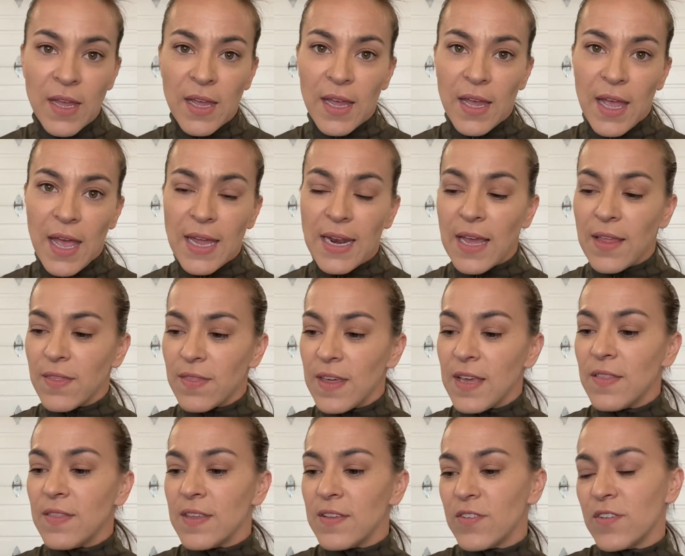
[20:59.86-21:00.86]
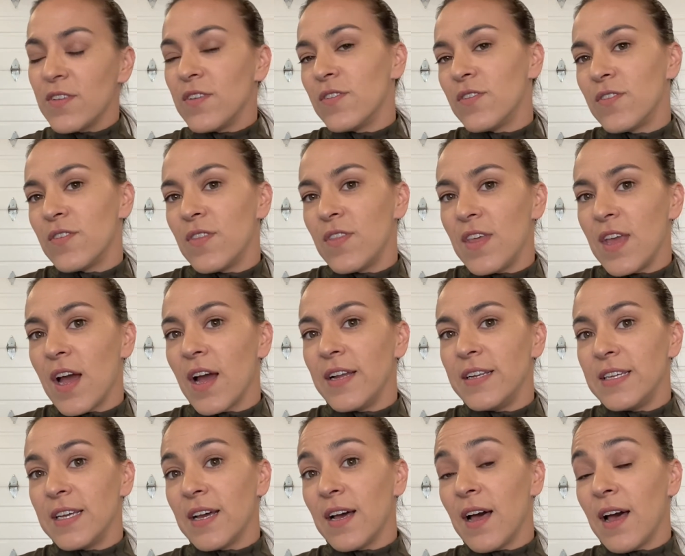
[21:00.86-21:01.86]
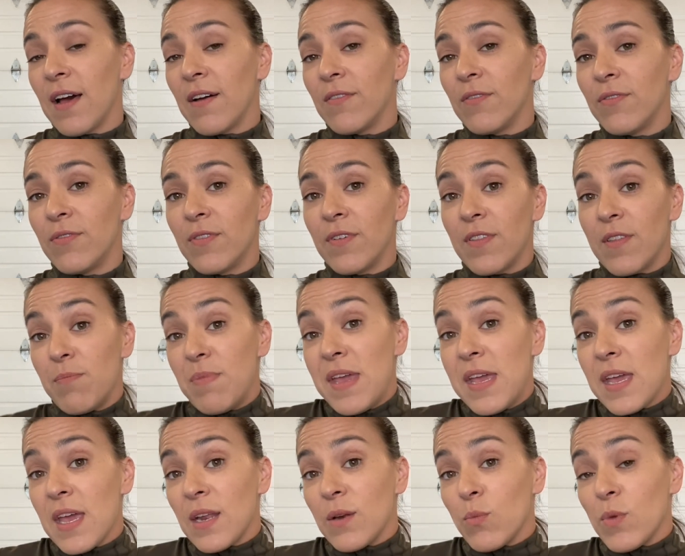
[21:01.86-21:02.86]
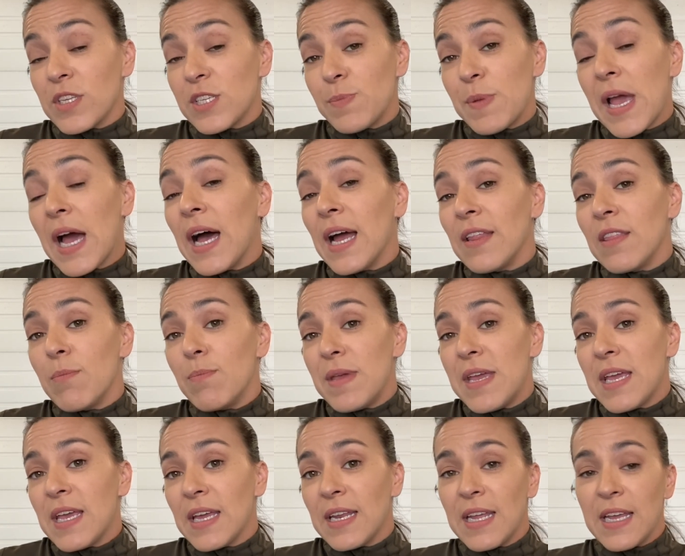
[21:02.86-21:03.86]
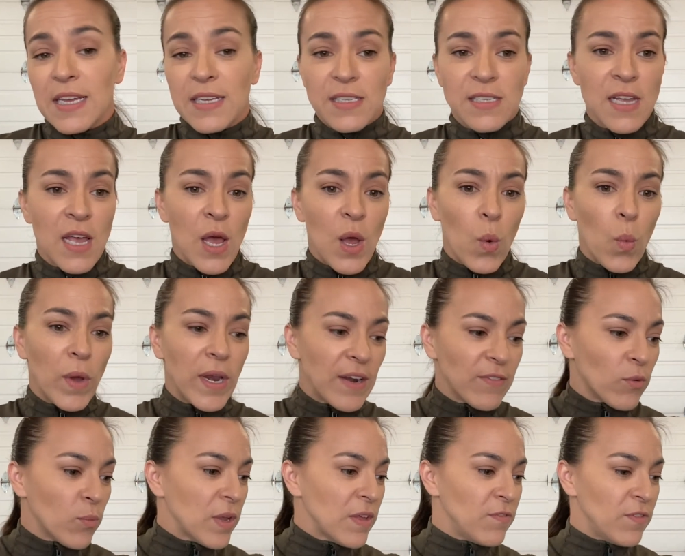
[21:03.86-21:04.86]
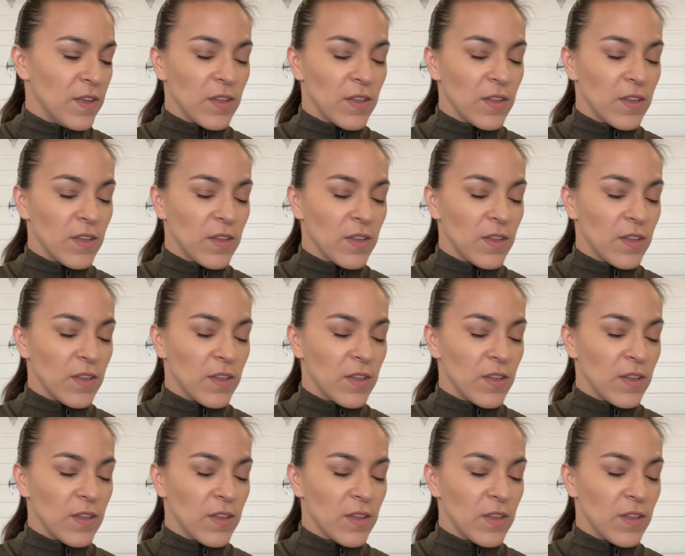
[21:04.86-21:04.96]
And I think this is the idea of the beacon. What's behind the beacon is whenever we feel